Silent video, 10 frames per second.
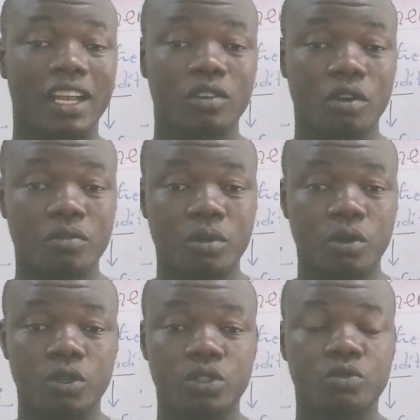And of
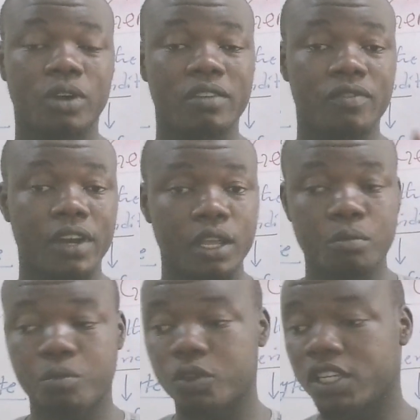course, one very
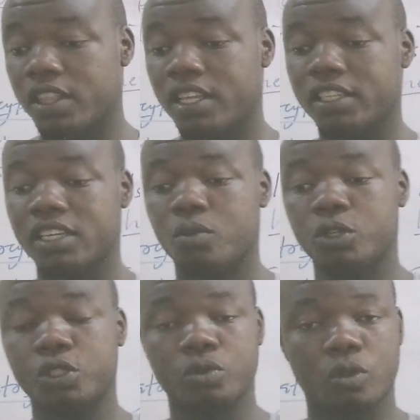important thing that
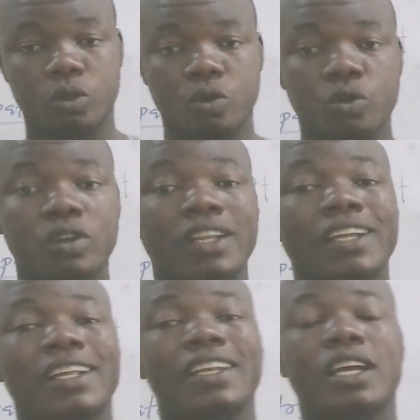we should
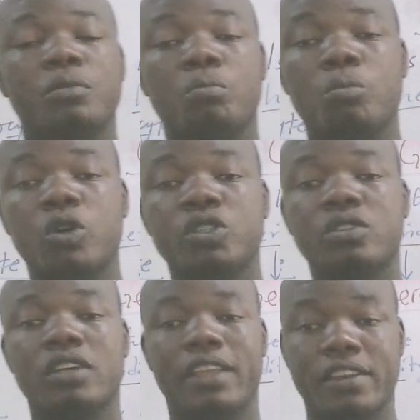know, that
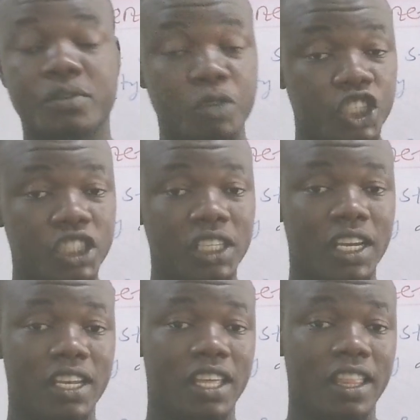most,
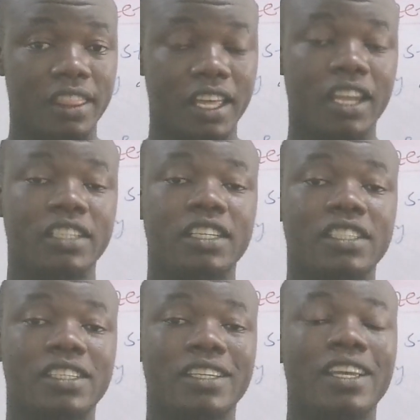especially
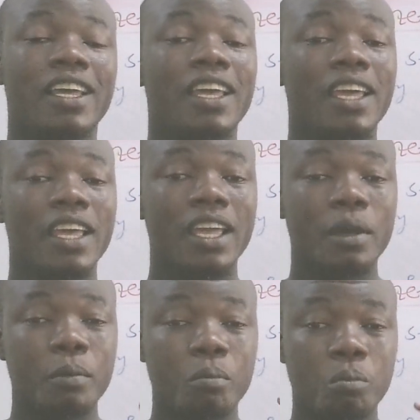intelligence,
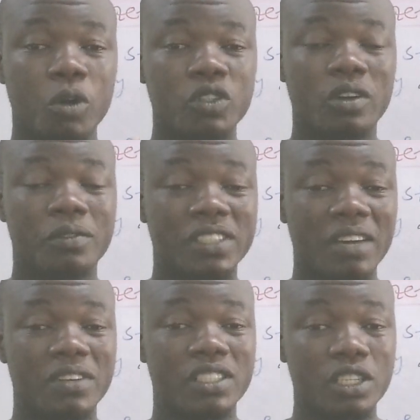most of
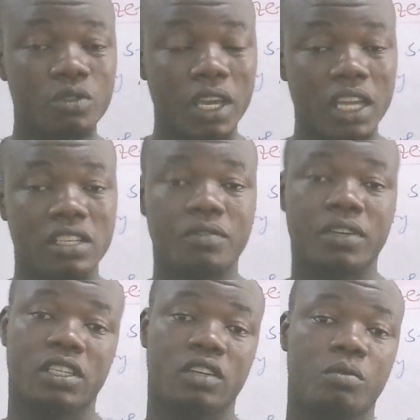70 to
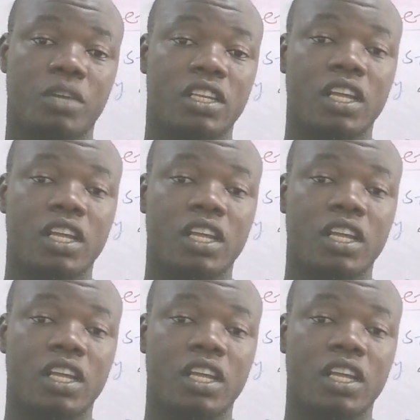80% of